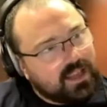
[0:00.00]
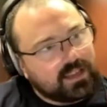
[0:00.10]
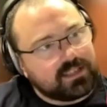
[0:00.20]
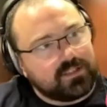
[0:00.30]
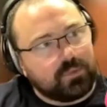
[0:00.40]
a
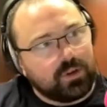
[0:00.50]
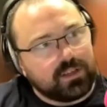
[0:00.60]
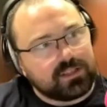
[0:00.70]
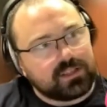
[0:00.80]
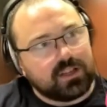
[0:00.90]
negative point
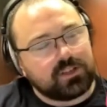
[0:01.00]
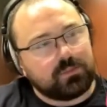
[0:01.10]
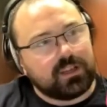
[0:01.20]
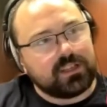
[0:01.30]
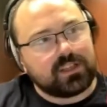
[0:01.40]
as such,
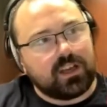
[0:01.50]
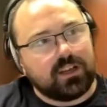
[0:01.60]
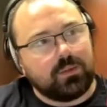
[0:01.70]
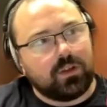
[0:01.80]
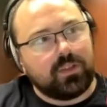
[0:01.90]
but it's
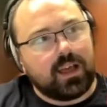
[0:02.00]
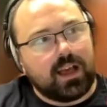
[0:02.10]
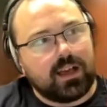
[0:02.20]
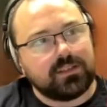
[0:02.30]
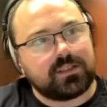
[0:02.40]
certainly one that
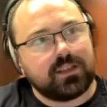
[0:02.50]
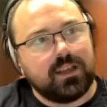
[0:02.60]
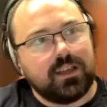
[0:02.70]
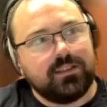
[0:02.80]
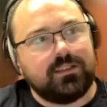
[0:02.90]
has
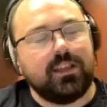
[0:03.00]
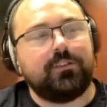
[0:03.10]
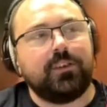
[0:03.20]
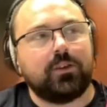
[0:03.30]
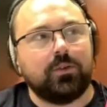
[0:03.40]

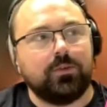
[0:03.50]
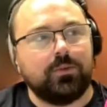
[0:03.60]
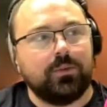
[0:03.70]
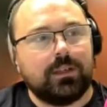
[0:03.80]
difficult